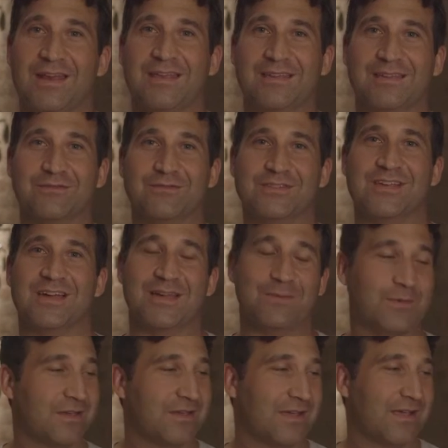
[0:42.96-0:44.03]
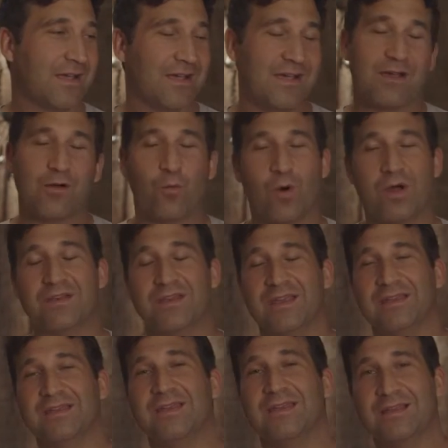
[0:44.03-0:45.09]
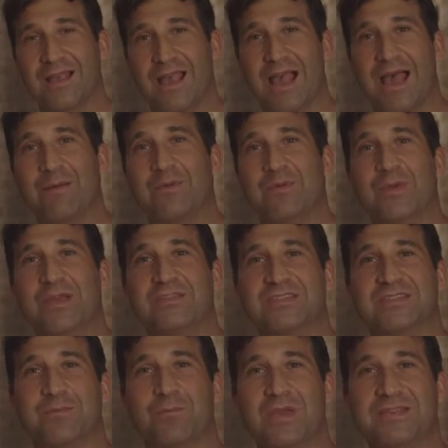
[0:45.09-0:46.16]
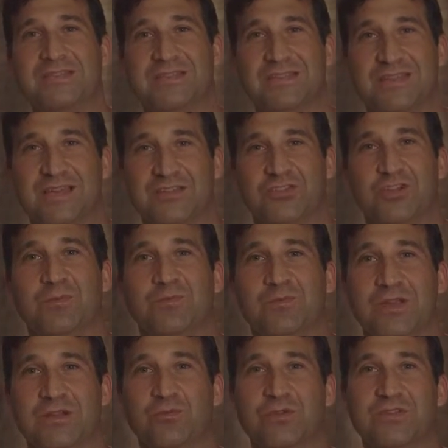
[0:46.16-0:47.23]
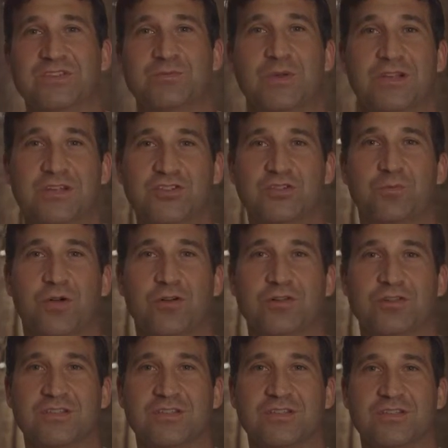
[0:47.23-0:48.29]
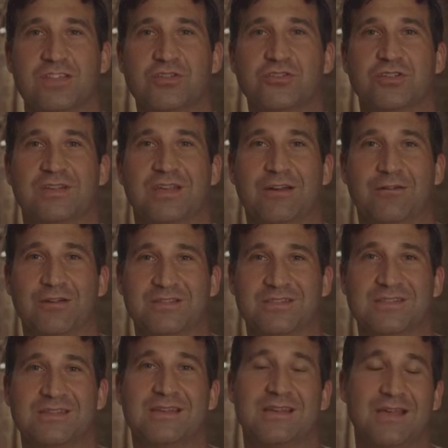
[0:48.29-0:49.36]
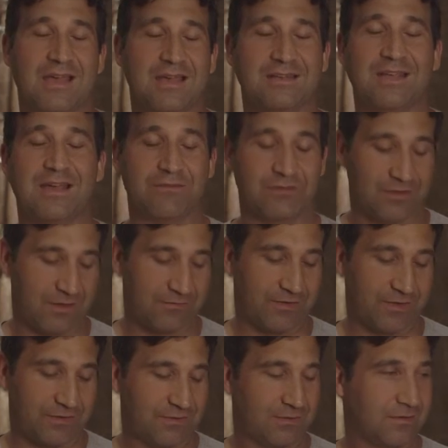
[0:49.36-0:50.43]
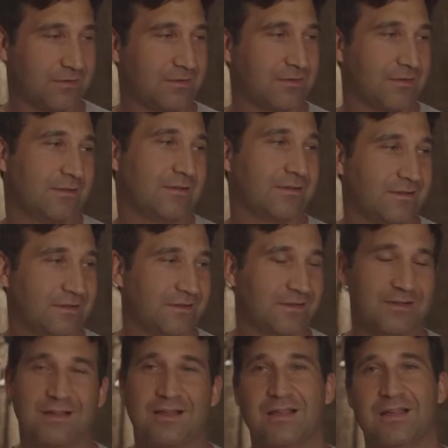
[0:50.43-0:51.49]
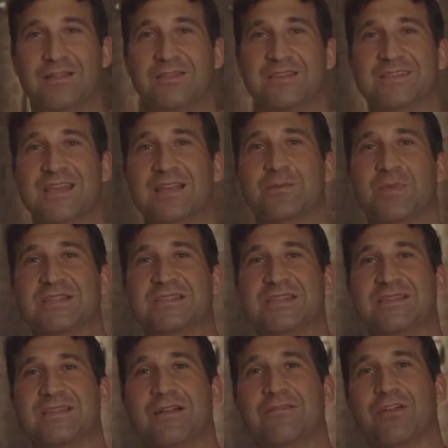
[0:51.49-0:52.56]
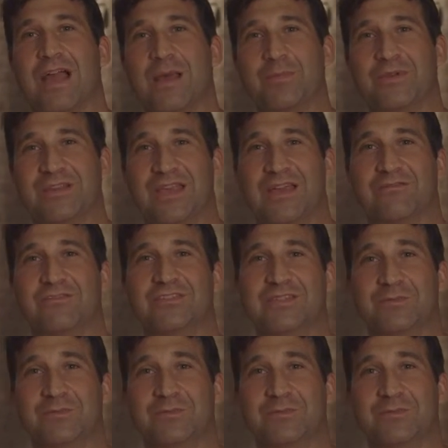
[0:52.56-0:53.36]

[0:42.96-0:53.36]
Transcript: any given time. One day, Abby made this amazing ketchup made with spinach, butternut squash, and carrots, and Kevin loved it. The second best thing that ever happened to Kevin is he